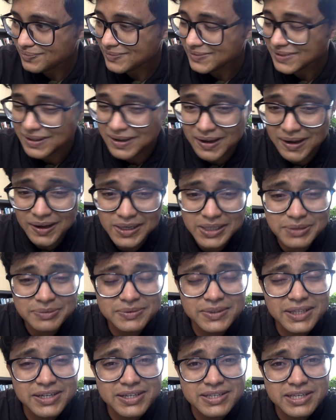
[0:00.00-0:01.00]
if
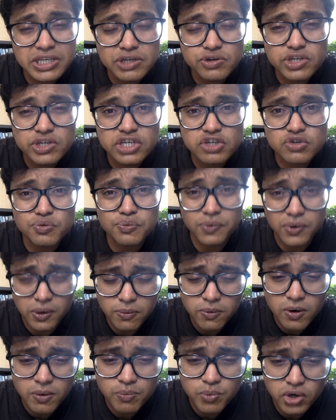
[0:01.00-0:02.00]
there is a duty to
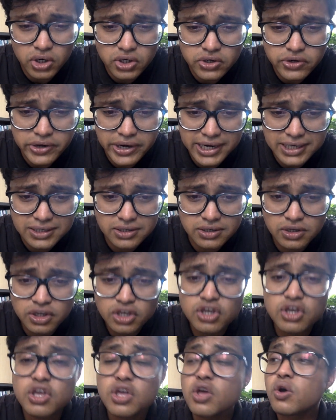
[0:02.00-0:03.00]
perform contract,
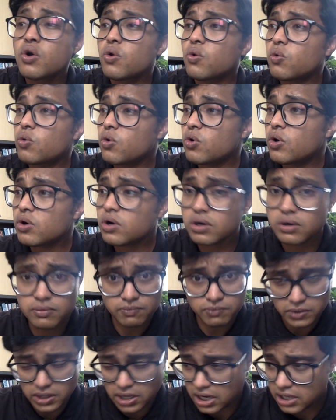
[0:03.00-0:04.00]
or
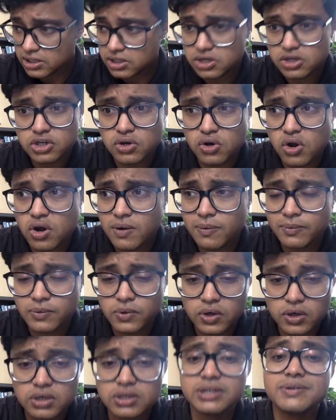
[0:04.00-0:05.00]
under law of
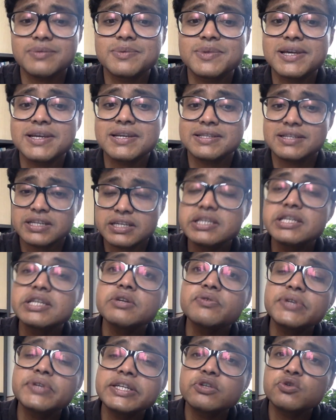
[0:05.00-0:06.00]
tort, if there is a
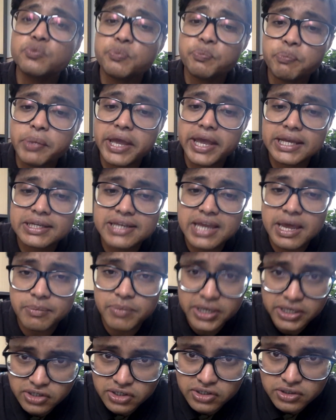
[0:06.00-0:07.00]
duty to pay
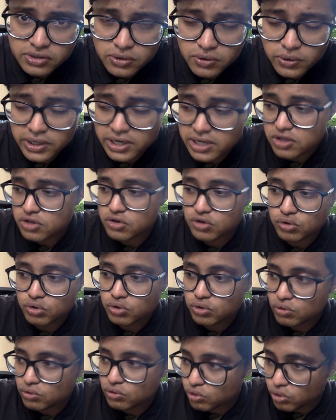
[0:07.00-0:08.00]
damages, okay, so
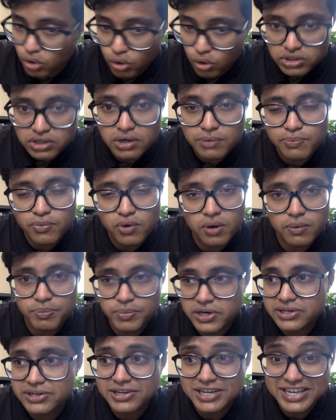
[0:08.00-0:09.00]
those are
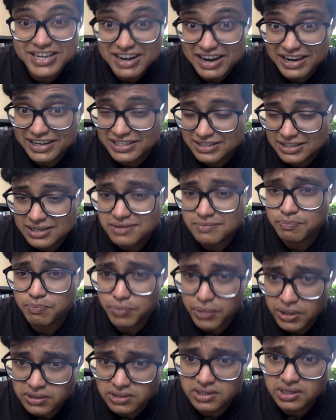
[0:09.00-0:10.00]
proprietary rights in
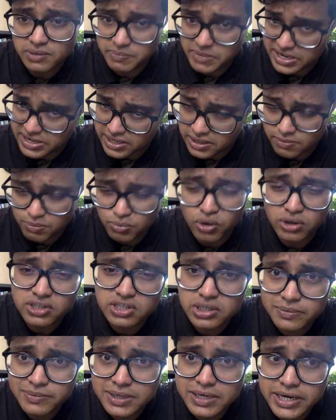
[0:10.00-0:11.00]
personam and are
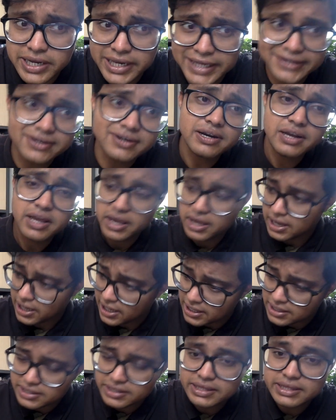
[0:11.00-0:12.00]
positive in nature,
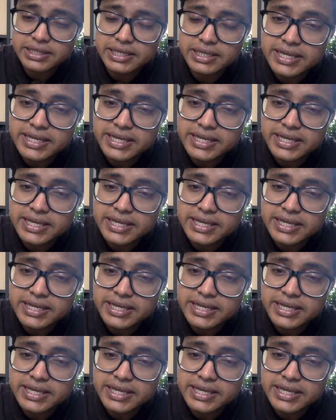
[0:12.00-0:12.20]
and